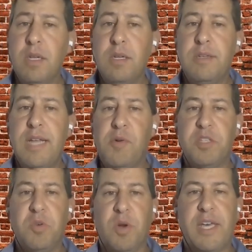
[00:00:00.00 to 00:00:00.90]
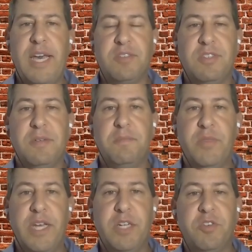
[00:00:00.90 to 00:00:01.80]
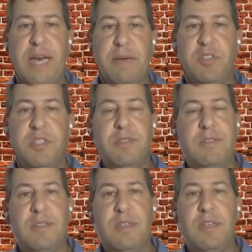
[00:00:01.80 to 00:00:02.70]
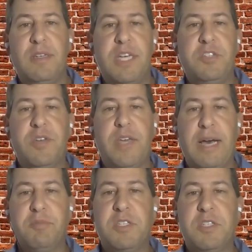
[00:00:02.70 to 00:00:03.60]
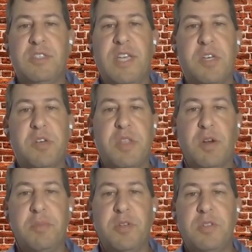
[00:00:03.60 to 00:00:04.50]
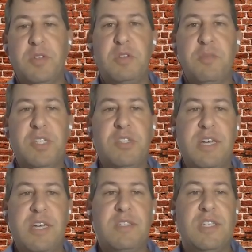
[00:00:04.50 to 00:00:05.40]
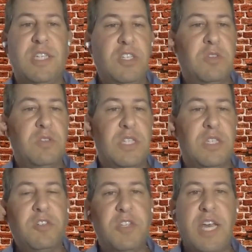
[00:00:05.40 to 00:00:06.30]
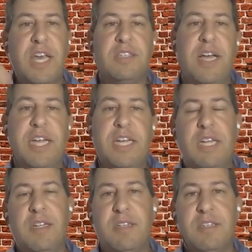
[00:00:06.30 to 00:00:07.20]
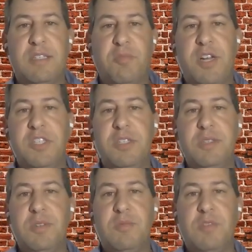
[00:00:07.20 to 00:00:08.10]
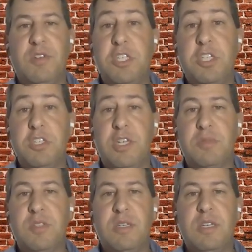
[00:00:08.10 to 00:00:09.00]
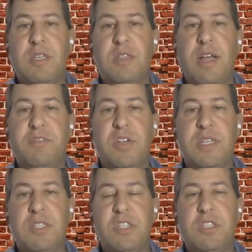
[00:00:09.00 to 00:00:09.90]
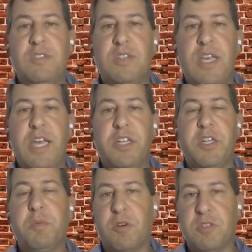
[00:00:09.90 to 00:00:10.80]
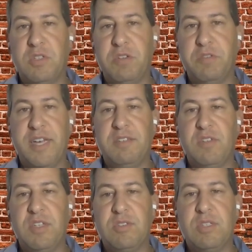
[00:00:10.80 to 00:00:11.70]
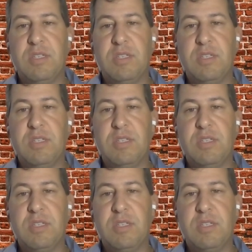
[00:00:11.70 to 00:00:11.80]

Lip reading: Now on to our guest, Andrew Kaplan. Andrew Kaplan is a psychotherapist who specializes in issues including anxiety, depression, relationships, life transitions, and interpersonal effectiveness.